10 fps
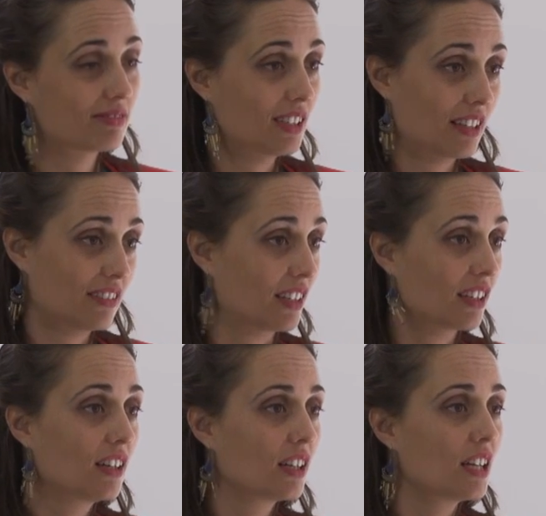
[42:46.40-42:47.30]

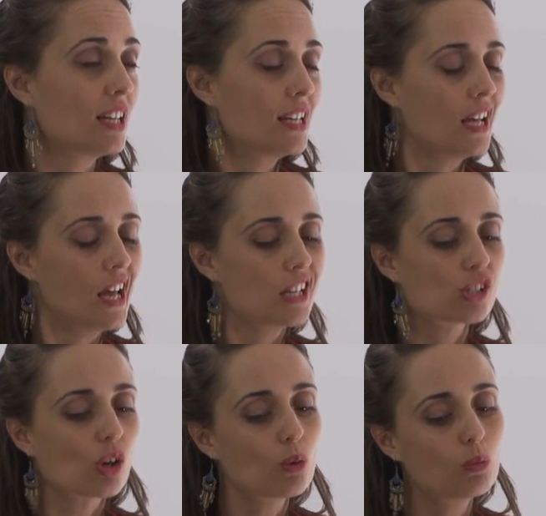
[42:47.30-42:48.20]
Nothing.
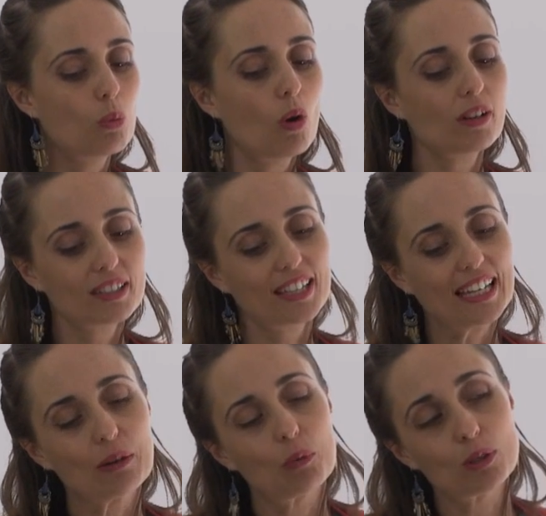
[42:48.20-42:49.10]
So
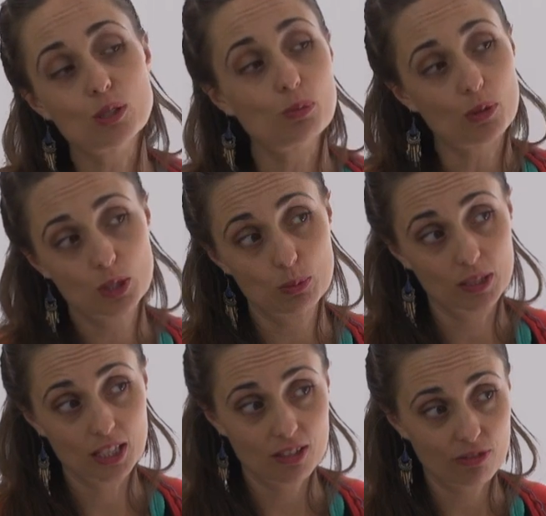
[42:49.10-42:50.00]
what's the
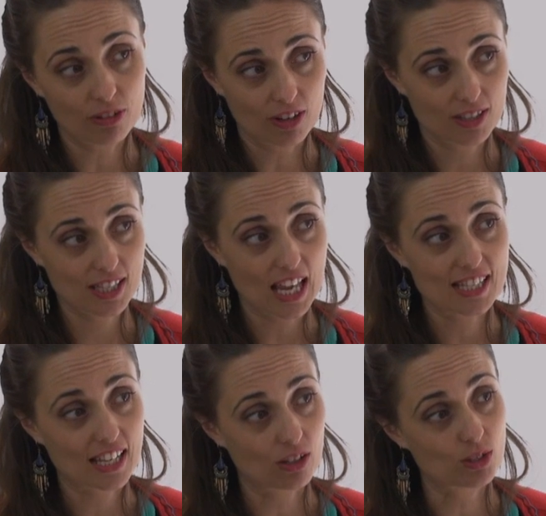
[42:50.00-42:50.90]
possibility for us
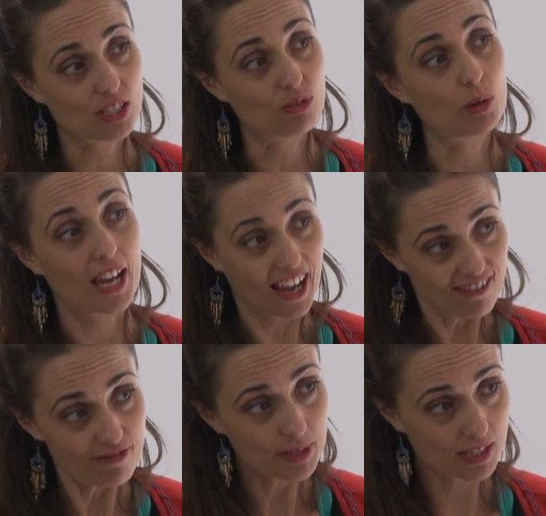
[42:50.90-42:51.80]
as adults if we
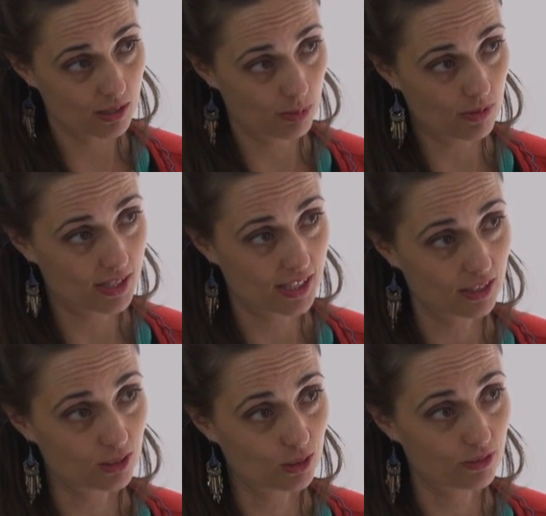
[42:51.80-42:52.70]
have been
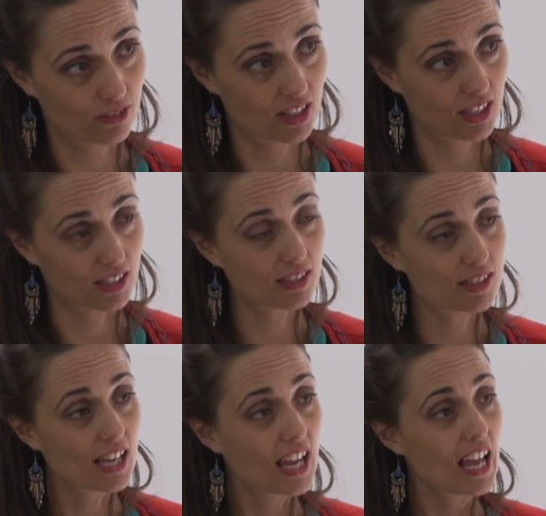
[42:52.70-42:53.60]
suppressing a lot of
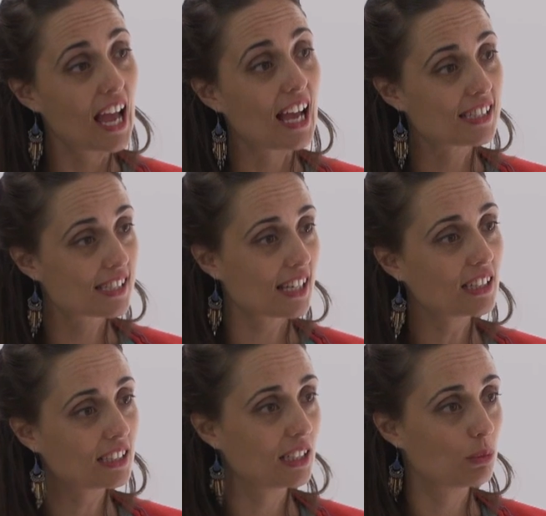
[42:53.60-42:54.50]
things and
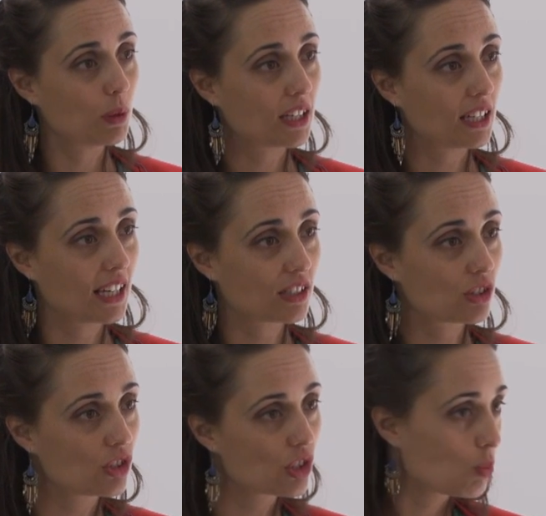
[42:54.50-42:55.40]
suddenly we connect
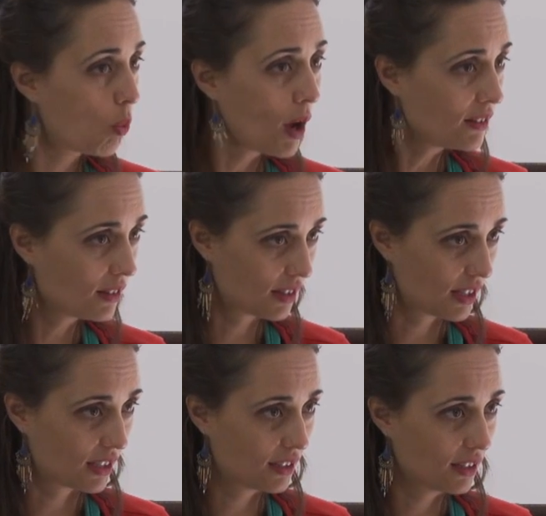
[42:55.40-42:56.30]
to just one
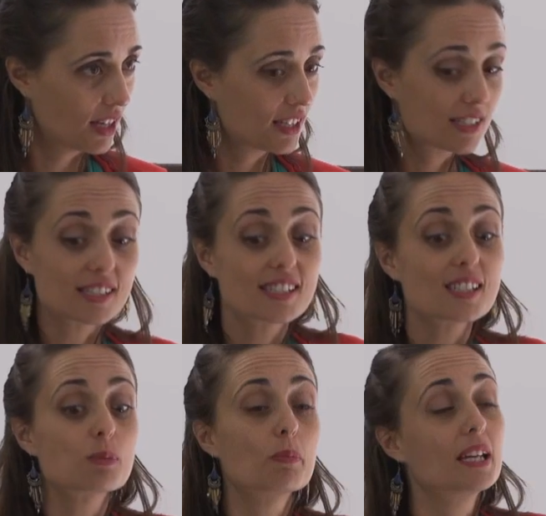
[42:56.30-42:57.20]
thing? Does
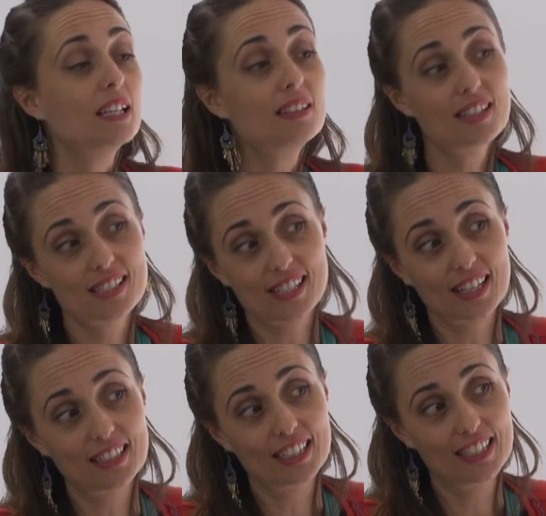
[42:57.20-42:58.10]
this mean that
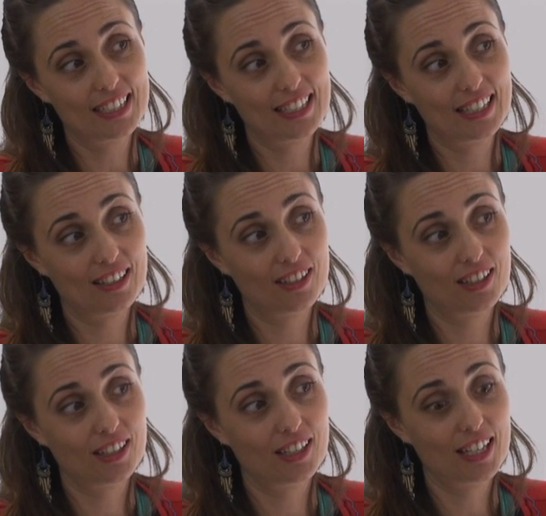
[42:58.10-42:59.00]
suddenly
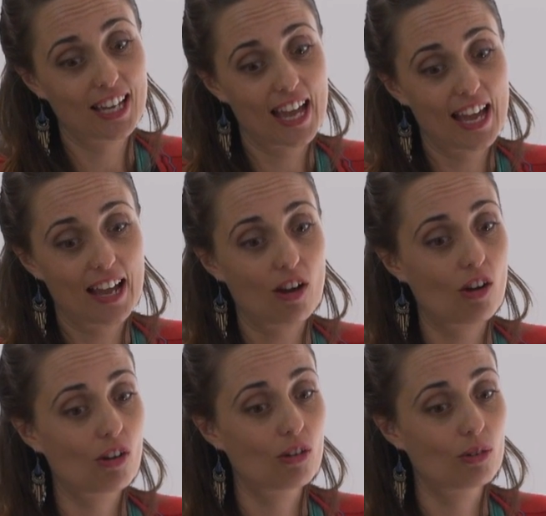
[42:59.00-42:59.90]

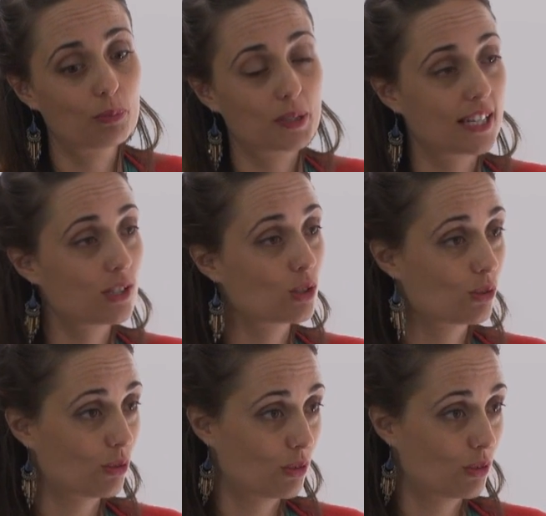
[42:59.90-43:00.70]
our potentials